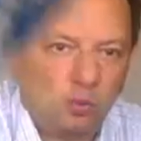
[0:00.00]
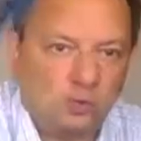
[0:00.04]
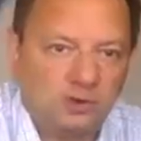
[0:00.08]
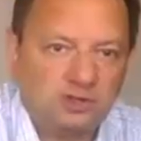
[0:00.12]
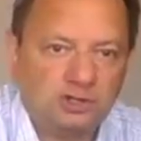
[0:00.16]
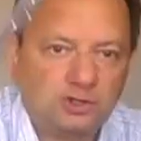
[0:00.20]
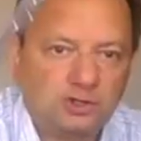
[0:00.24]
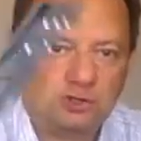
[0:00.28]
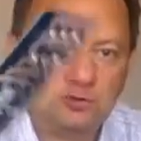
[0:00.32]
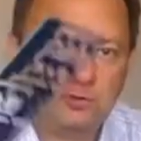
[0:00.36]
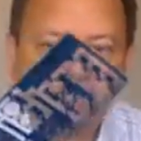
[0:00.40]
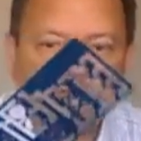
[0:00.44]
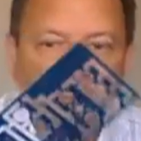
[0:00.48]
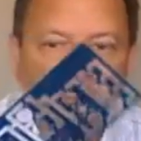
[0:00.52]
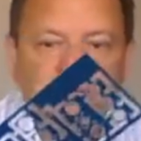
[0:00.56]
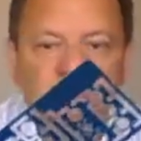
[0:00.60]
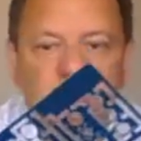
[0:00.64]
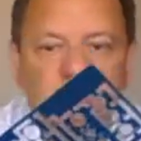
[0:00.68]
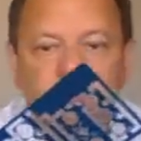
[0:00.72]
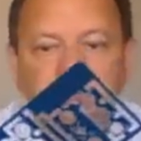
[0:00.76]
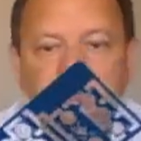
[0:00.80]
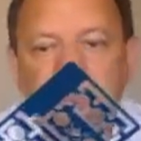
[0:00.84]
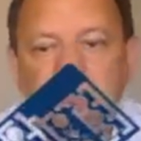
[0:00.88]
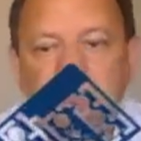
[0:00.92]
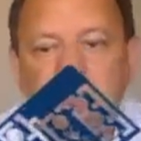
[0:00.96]
which will
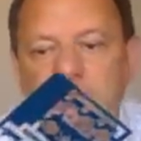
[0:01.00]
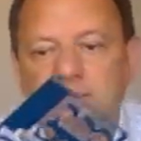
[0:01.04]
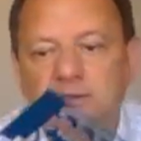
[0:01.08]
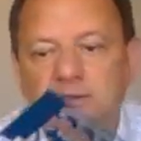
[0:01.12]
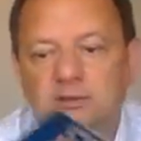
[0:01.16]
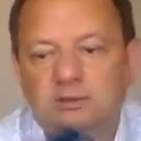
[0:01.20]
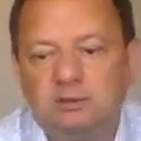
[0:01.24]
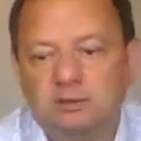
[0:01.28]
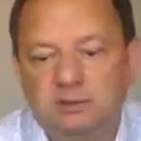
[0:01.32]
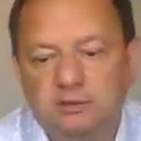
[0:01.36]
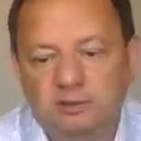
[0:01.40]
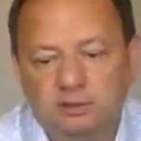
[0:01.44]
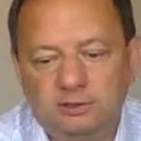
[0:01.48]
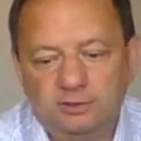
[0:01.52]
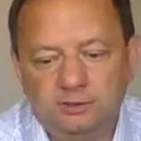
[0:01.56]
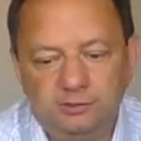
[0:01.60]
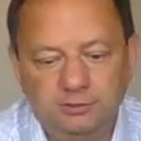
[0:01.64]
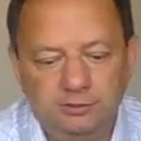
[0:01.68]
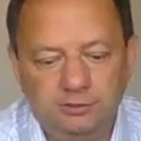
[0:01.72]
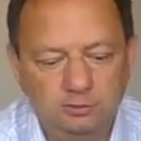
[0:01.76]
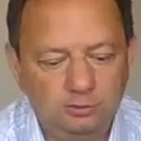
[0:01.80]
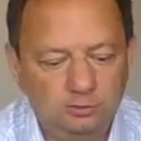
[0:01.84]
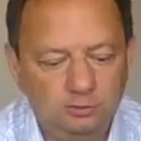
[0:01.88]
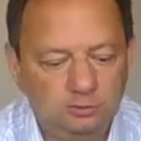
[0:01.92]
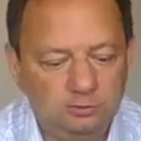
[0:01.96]
be
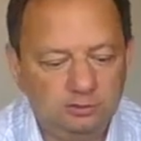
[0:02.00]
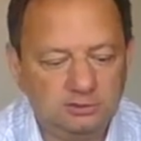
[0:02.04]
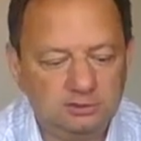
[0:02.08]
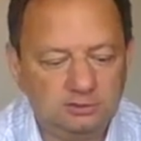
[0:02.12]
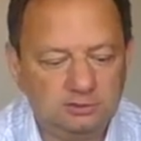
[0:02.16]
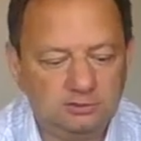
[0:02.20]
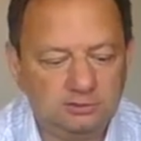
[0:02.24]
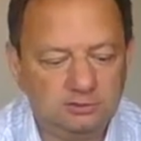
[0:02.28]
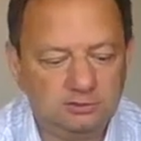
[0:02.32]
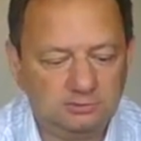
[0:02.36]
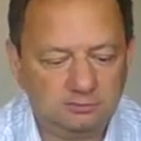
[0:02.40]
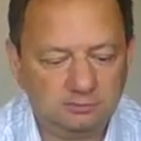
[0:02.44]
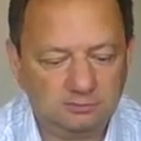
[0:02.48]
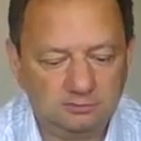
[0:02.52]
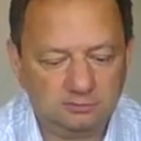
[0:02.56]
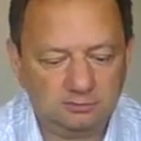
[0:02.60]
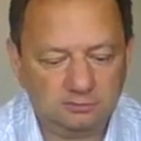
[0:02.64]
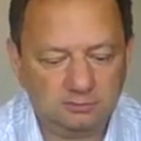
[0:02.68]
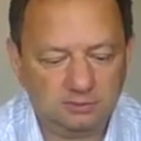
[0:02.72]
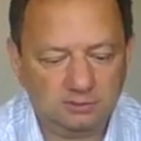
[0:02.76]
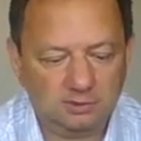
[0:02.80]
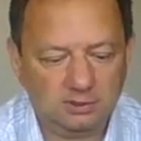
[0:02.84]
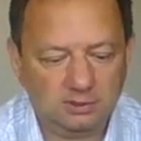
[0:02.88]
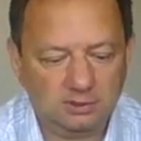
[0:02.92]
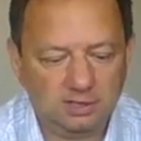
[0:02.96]
used,
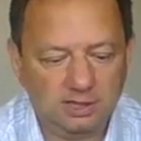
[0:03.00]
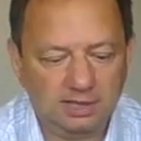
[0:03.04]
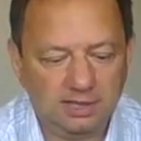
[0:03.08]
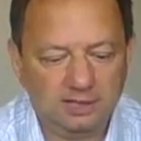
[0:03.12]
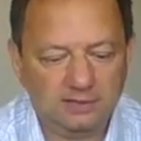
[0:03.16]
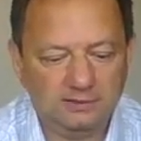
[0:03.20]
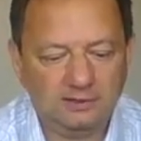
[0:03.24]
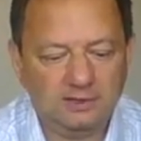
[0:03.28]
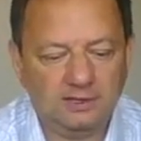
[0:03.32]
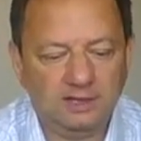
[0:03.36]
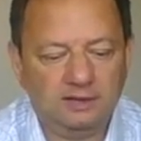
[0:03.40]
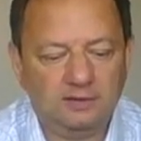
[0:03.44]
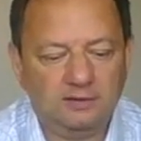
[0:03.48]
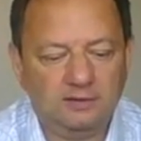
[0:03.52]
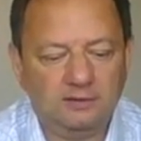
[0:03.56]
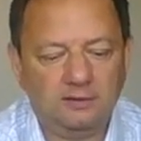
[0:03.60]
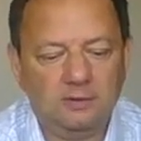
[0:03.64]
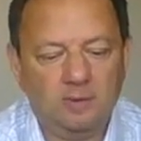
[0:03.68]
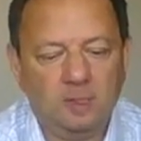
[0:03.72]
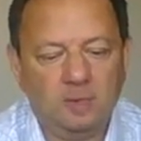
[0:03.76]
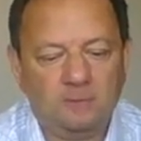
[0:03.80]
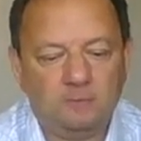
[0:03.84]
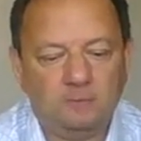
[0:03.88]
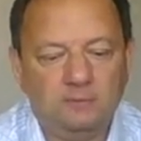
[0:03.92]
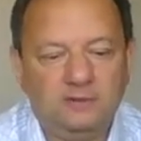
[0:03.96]
and then
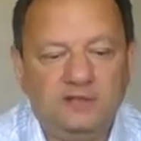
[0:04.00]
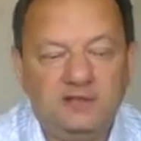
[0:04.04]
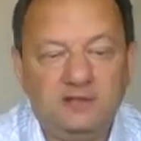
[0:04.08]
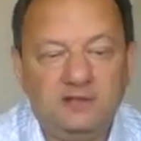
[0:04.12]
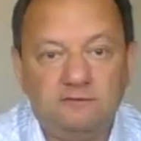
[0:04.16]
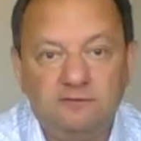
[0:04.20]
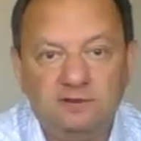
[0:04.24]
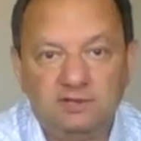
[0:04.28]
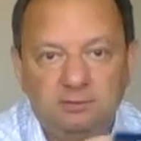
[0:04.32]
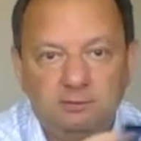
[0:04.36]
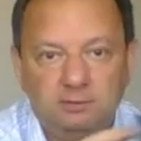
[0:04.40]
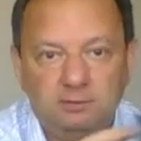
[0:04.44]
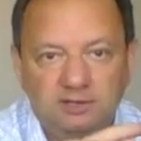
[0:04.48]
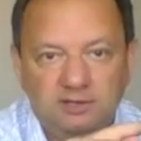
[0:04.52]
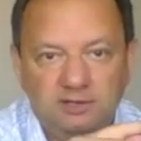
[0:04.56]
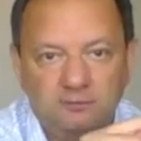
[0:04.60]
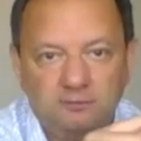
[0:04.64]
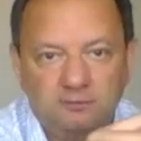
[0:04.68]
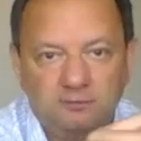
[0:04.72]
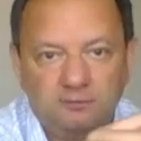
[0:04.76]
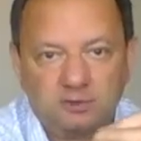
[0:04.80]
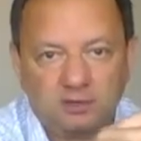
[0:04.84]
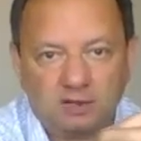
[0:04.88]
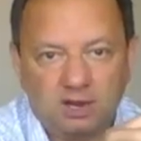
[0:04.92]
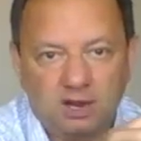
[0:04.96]
they will be
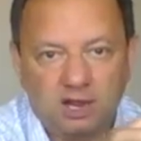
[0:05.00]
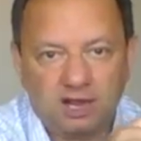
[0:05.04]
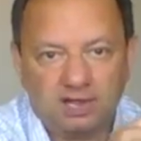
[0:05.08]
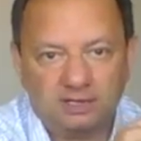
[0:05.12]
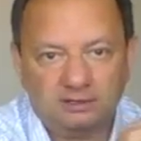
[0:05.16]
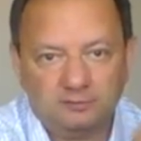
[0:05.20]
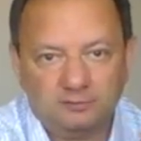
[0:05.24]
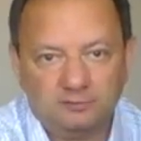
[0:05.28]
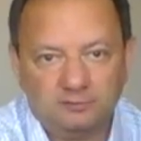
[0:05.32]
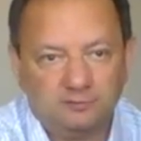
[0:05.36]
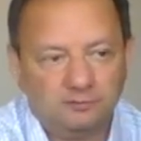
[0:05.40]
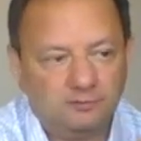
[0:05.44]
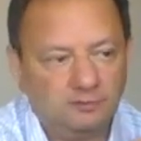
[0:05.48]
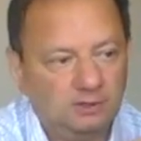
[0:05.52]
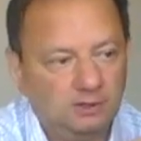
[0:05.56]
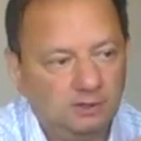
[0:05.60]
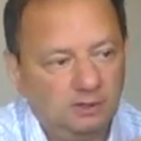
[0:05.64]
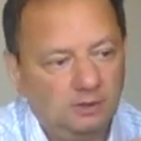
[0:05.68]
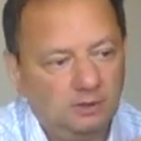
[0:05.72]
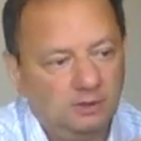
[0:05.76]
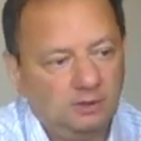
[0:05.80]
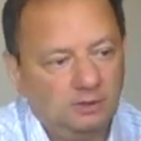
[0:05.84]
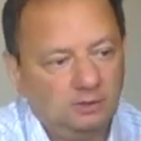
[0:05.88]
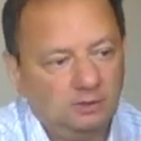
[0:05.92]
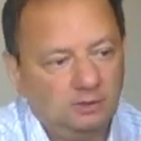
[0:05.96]
cut
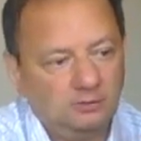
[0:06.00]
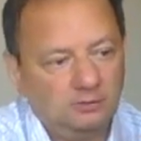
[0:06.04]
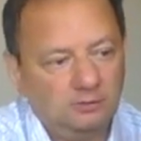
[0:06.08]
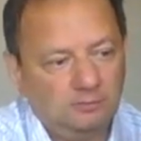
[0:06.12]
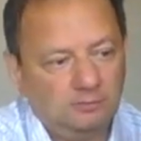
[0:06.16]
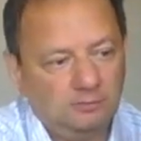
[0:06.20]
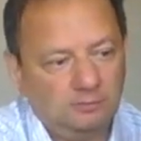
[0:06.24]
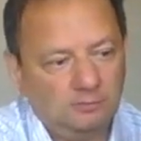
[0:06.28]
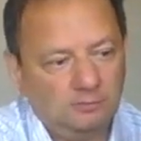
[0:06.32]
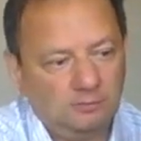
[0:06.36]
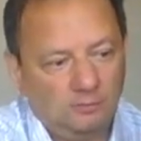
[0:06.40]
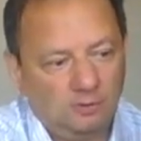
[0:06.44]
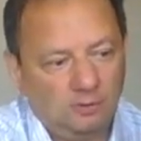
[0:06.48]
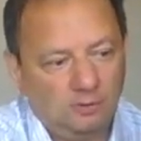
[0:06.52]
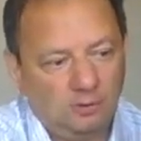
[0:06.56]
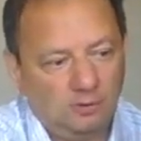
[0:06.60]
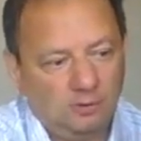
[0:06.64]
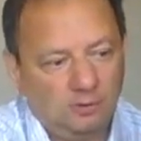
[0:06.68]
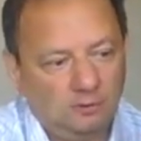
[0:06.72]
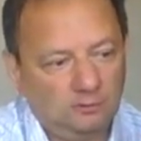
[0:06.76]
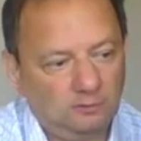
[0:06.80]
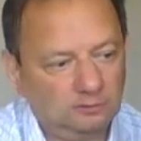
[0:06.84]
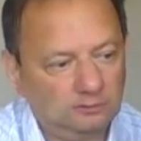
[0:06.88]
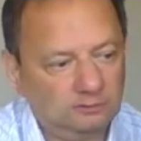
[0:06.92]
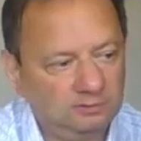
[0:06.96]

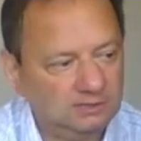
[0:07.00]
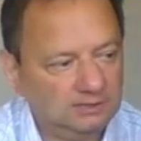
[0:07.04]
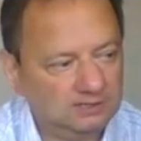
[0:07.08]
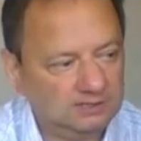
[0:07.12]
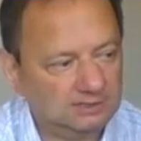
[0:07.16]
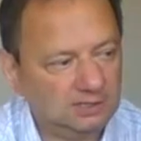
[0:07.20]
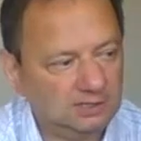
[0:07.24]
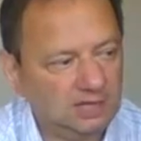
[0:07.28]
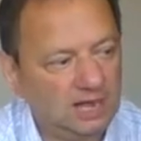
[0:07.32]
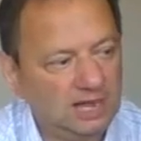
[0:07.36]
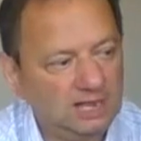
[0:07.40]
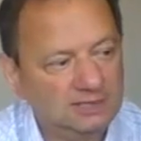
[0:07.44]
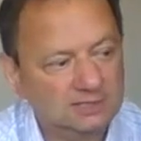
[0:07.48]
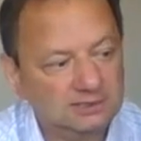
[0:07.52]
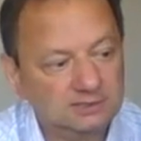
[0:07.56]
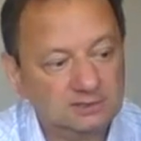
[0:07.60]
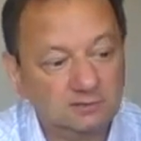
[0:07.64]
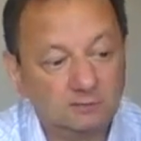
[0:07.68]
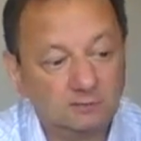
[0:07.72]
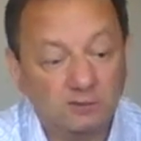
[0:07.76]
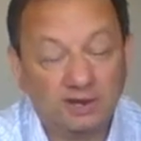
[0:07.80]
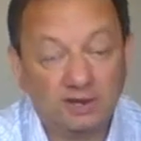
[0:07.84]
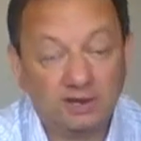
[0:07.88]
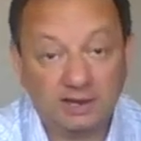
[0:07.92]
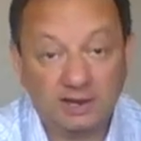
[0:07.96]
on these lines
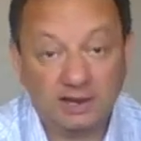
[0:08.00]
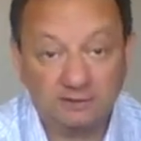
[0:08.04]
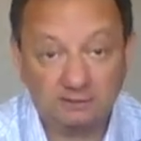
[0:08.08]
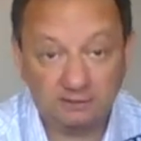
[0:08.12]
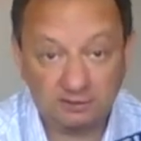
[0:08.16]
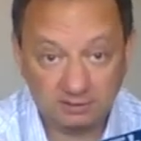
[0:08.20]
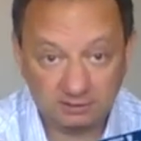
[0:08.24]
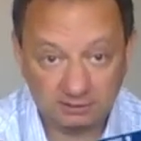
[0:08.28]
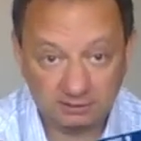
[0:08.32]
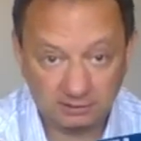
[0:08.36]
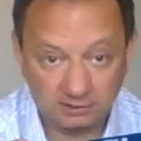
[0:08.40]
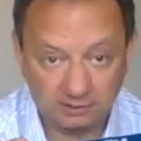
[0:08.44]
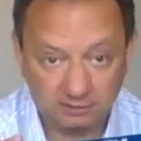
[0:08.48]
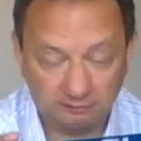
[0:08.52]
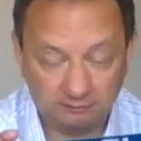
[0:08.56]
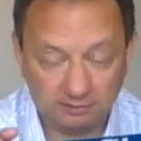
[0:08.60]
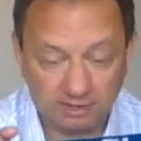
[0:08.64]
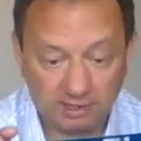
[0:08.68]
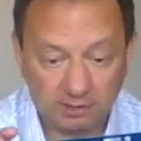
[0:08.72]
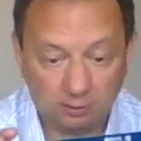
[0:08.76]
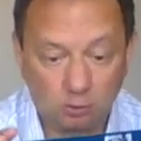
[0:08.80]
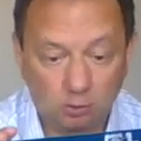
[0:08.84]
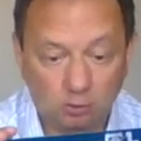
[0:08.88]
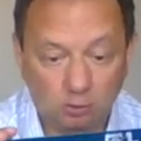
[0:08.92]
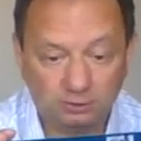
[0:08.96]
when
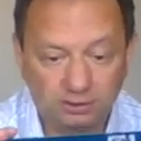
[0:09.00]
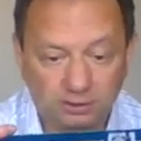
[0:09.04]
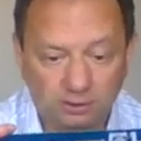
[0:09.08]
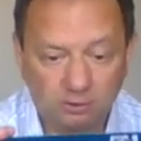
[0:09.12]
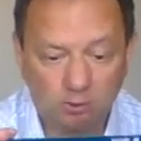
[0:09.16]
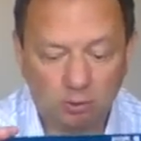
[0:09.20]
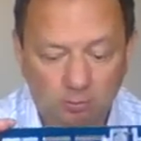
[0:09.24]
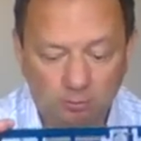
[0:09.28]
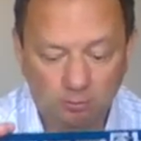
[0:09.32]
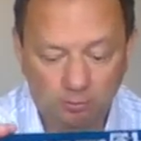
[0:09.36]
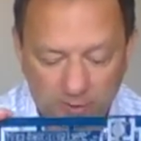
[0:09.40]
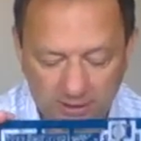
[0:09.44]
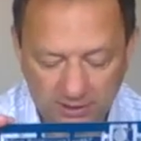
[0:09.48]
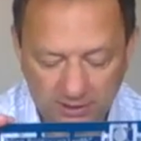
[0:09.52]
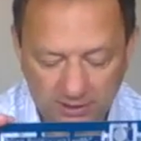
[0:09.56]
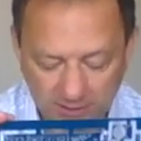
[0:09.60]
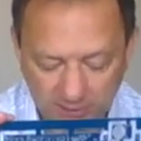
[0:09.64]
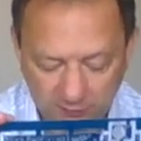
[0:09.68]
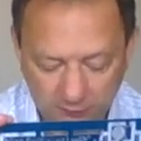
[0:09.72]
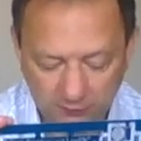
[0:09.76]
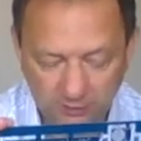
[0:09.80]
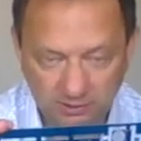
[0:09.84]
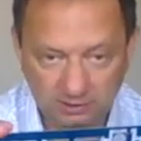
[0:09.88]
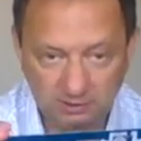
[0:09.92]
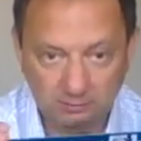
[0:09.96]
all the components
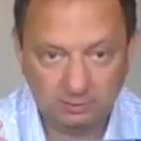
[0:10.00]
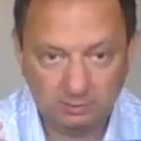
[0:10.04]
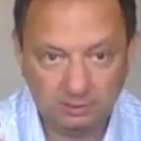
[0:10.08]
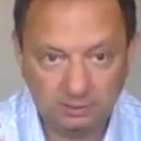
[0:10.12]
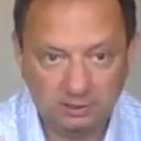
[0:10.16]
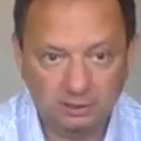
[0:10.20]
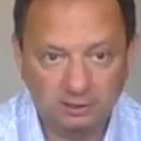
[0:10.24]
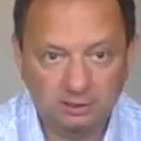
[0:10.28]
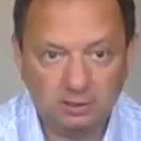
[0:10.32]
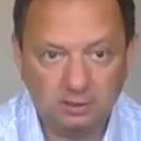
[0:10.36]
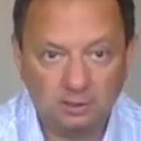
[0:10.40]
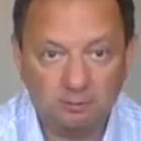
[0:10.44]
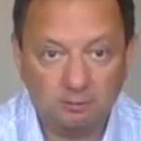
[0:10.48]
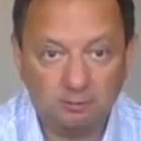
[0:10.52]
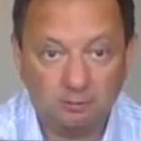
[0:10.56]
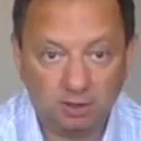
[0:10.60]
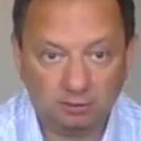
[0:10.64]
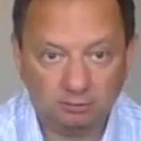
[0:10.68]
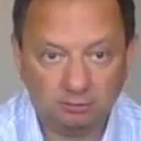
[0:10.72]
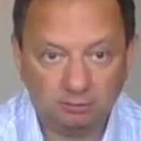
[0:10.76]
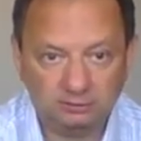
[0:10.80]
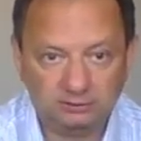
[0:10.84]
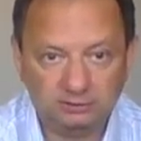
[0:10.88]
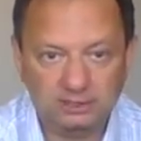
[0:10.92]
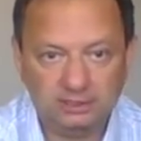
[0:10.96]
will be
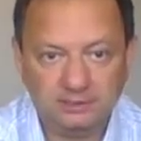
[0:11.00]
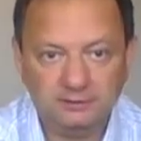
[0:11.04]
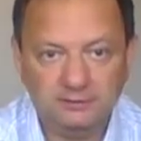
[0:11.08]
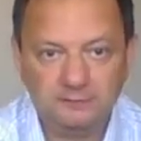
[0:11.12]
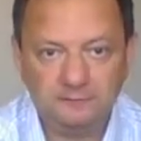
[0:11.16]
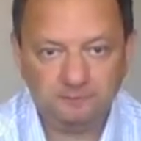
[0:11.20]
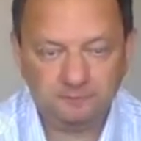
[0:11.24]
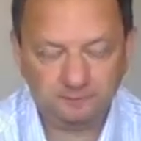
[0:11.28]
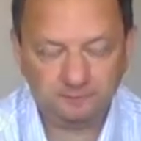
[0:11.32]
mounted.